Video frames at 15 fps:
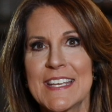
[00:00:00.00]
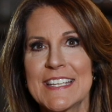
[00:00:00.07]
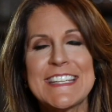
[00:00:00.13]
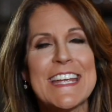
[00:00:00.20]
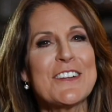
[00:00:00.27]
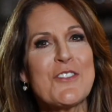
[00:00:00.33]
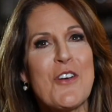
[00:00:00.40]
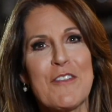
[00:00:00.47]

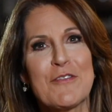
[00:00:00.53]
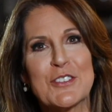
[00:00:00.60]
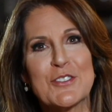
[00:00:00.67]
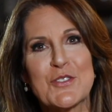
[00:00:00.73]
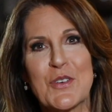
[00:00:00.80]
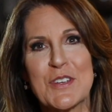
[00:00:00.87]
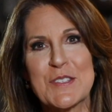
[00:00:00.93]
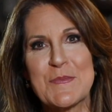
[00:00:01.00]
Dana Crawford
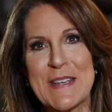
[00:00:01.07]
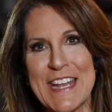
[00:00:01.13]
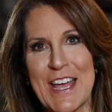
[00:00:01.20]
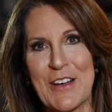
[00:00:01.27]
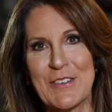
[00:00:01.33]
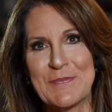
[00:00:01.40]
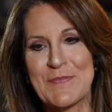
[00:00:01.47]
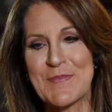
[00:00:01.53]
joins me
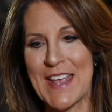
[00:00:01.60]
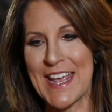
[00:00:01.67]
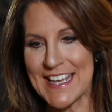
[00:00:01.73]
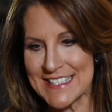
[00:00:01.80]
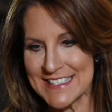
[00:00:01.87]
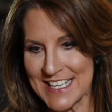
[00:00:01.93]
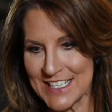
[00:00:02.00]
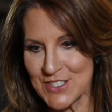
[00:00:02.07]
now,
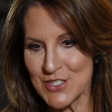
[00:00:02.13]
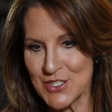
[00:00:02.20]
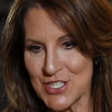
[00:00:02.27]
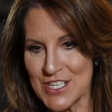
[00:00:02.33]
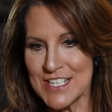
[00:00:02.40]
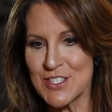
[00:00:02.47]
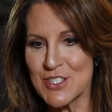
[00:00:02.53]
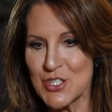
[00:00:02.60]

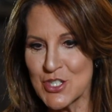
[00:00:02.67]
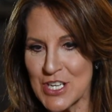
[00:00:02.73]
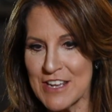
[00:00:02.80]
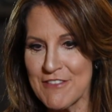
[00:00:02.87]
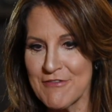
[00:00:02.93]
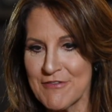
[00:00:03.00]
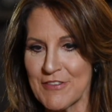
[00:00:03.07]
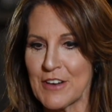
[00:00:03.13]
ASHG's
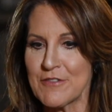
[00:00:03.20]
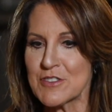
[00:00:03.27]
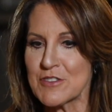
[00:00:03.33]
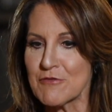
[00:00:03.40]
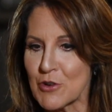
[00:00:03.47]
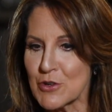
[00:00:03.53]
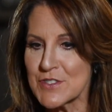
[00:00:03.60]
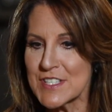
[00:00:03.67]
Chief of
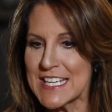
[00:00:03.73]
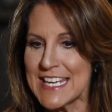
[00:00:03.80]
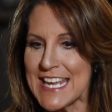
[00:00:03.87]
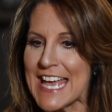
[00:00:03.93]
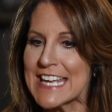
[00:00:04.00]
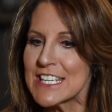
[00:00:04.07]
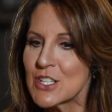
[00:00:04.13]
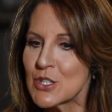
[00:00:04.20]
Diversity
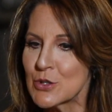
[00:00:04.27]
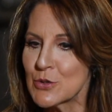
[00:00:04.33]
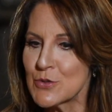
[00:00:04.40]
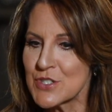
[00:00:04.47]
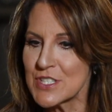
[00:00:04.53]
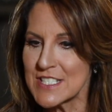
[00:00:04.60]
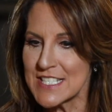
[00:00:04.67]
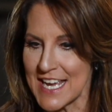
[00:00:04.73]
and
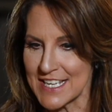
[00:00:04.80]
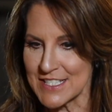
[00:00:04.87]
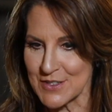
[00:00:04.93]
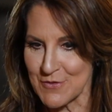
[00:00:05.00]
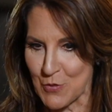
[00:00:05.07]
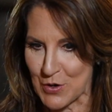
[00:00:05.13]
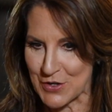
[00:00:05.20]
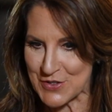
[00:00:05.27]
Inclusion Task
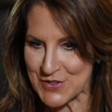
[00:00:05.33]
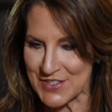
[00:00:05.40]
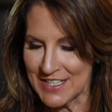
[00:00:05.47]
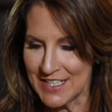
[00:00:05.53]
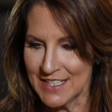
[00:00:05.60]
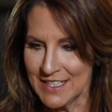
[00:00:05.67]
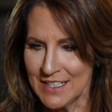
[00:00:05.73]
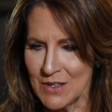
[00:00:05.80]
Force.
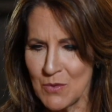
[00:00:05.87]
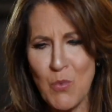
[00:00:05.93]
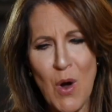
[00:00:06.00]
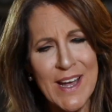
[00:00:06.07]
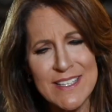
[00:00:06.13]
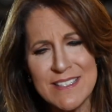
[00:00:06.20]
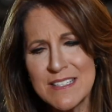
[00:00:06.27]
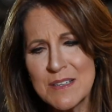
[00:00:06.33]
Why
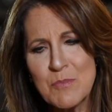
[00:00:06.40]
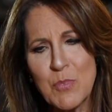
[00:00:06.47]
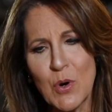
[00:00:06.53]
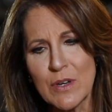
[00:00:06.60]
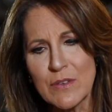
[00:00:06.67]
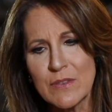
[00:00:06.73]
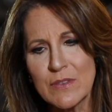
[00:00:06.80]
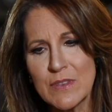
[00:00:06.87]
is it
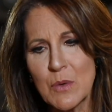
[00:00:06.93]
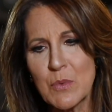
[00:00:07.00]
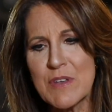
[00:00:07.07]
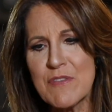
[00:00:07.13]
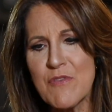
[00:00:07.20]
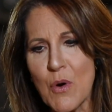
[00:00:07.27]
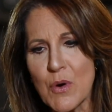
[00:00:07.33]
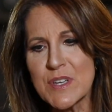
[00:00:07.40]
important that we
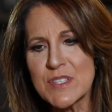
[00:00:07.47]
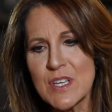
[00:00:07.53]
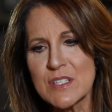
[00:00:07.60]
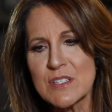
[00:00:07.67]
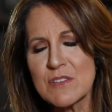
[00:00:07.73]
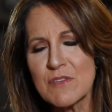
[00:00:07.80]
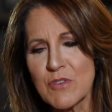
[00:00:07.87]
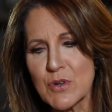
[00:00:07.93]
focus
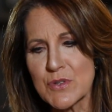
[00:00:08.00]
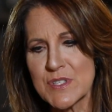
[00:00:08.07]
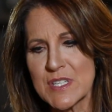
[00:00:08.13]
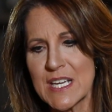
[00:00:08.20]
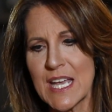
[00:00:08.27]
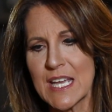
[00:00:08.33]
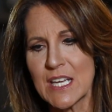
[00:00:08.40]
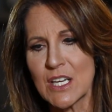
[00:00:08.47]
on
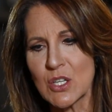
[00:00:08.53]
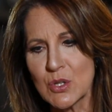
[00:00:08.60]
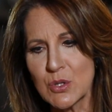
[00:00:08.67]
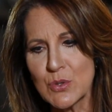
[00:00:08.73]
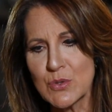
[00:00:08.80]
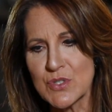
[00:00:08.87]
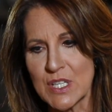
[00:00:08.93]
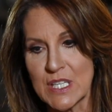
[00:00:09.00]
diversity and
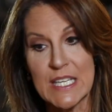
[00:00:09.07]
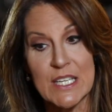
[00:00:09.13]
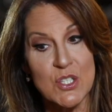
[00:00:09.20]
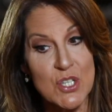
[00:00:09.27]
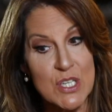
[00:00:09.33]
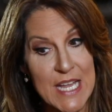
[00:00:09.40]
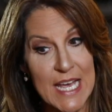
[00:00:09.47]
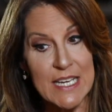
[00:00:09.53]
inclusion in
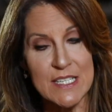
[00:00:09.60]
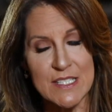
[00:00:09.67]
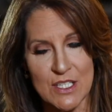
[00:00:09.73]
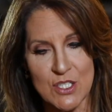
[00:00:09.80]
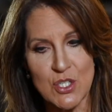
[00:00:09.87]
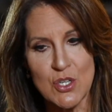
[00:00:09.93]
genetics and